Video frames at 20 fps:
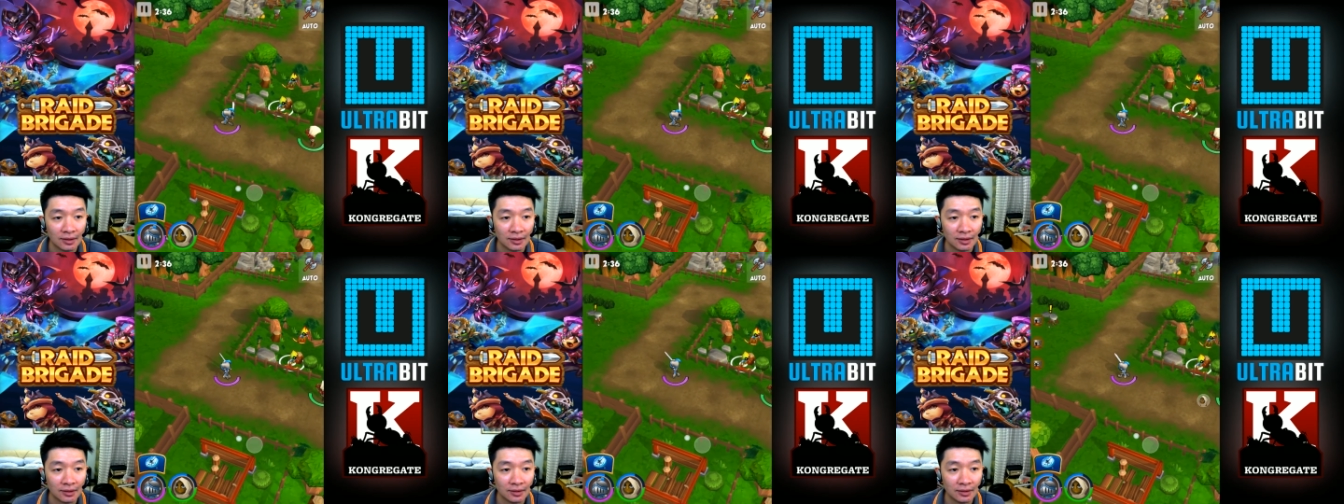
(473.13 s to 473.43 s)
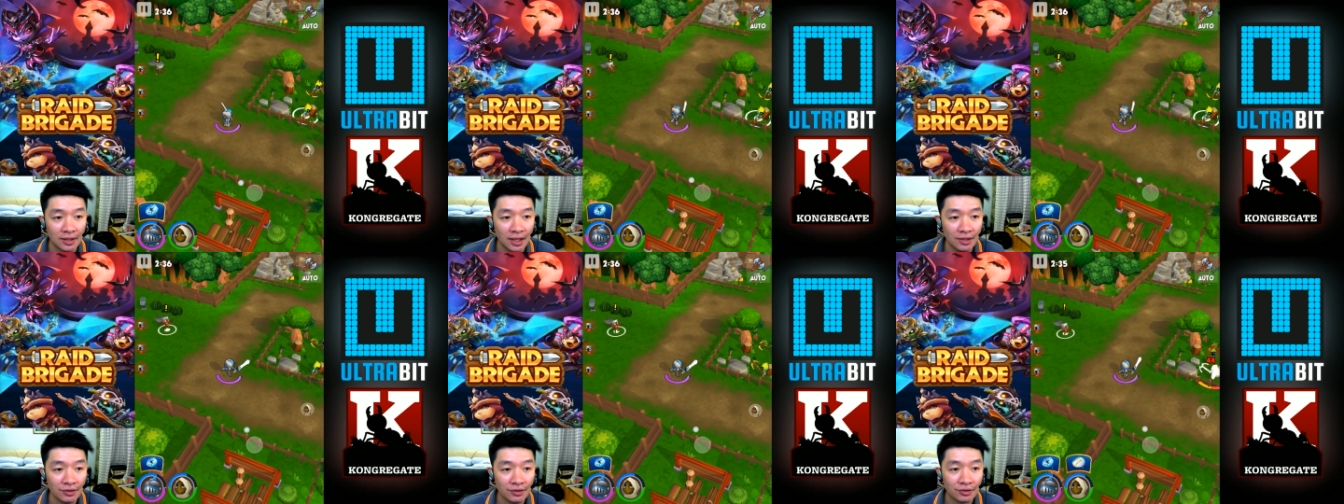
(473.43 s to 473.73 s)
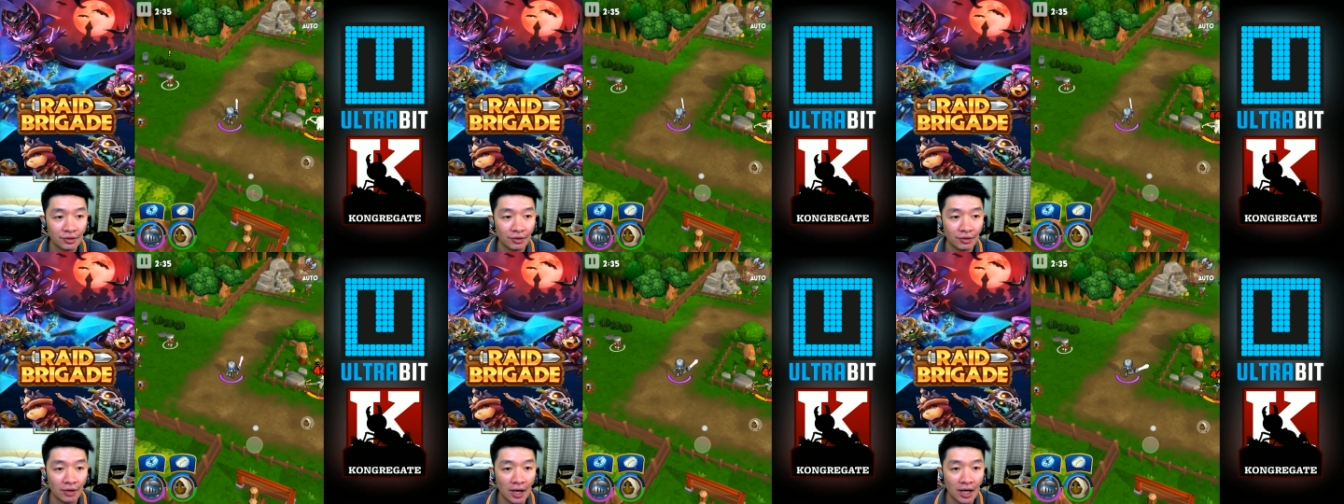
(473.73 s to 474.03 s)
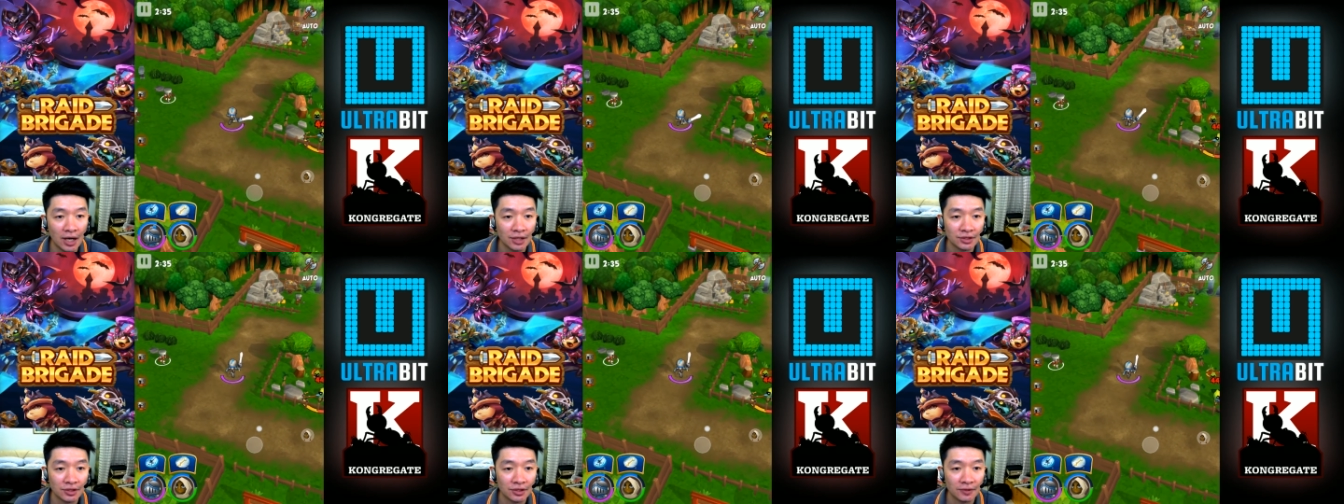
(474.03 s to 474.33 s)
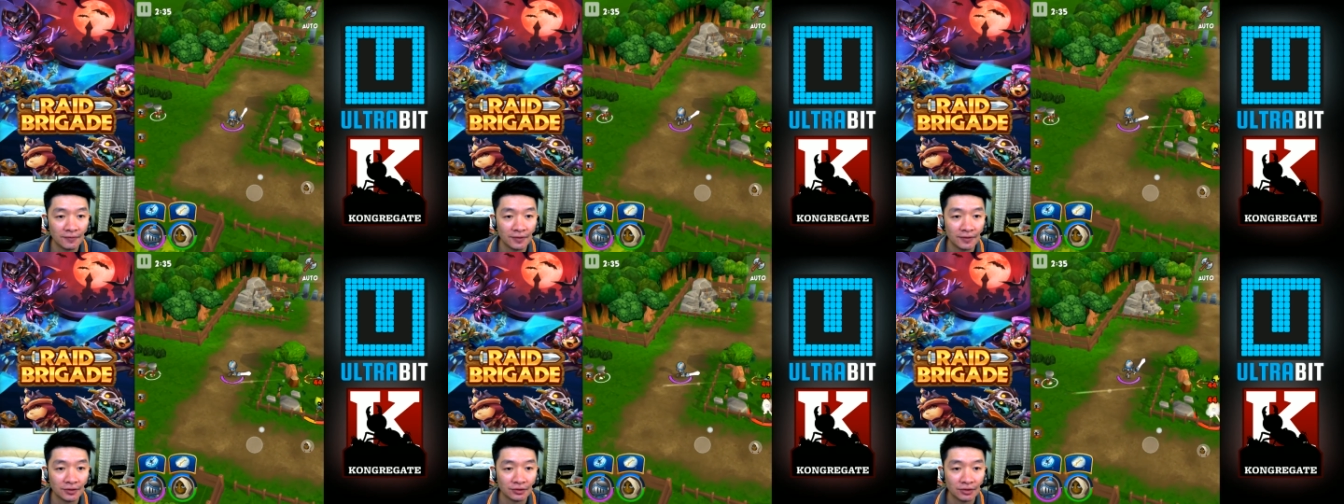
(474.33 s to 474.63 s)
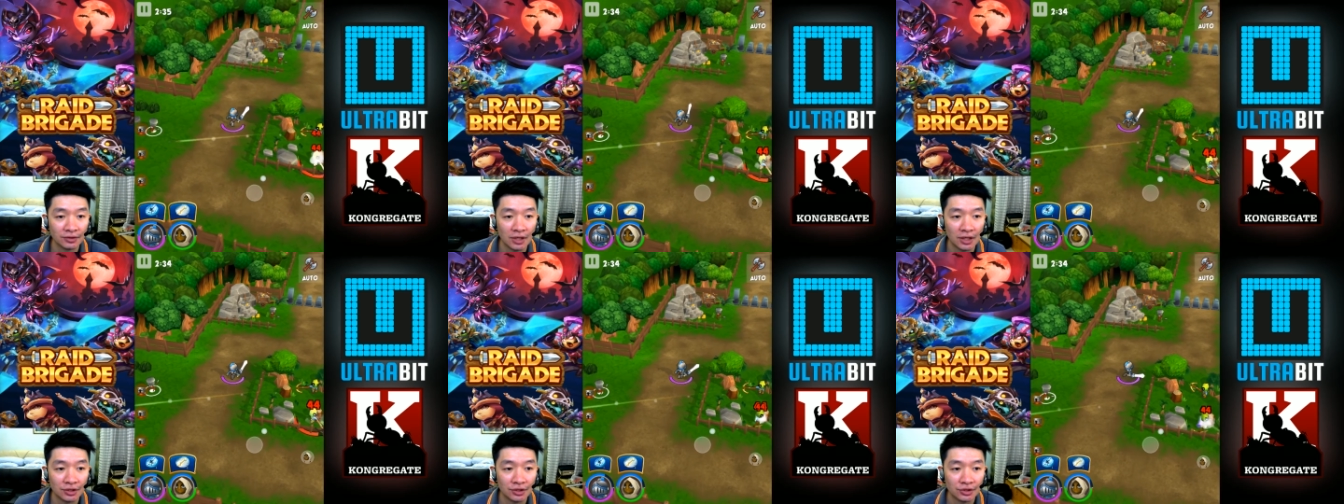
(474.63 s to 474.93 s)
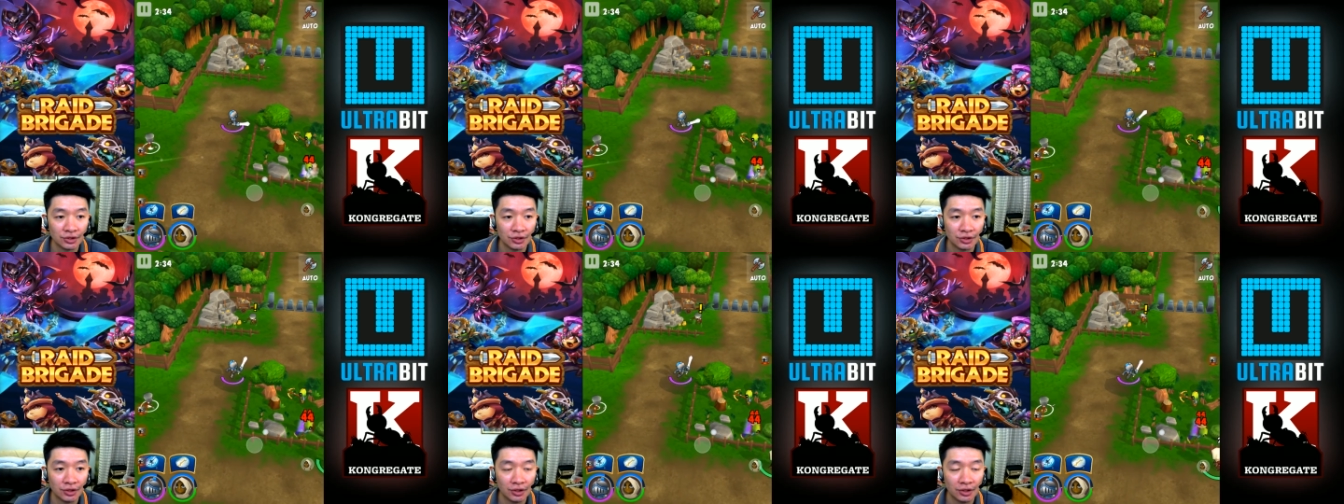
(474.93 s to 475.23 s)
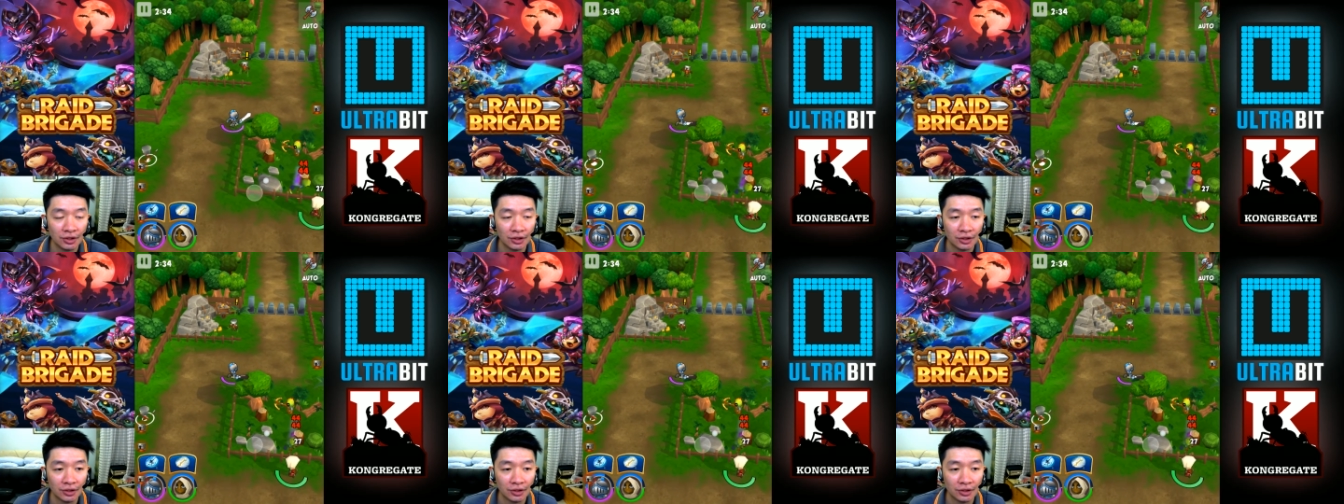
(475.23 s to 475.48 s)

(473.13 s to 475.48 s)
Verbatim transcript: There you go, archer versus archer.